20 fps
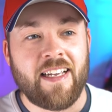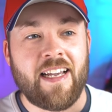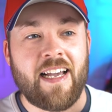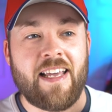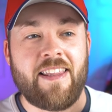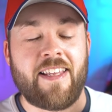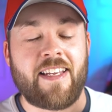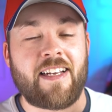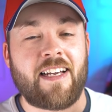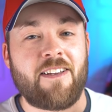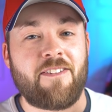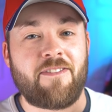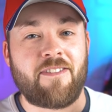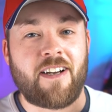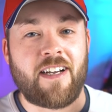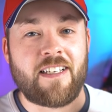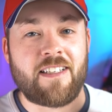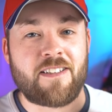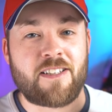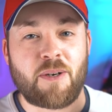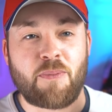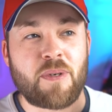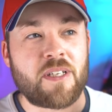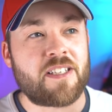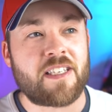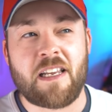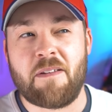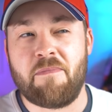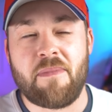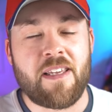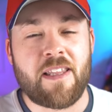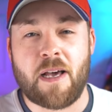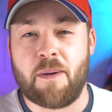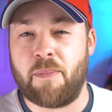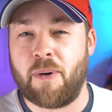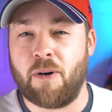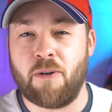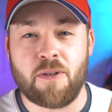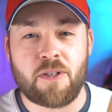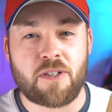And then someone sent me that
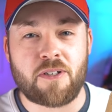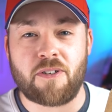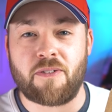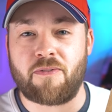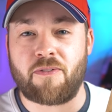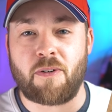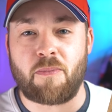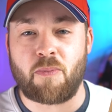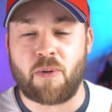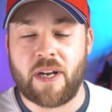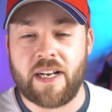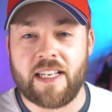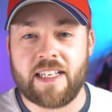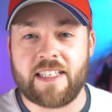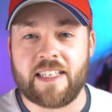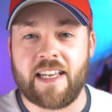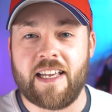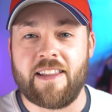post from Reddit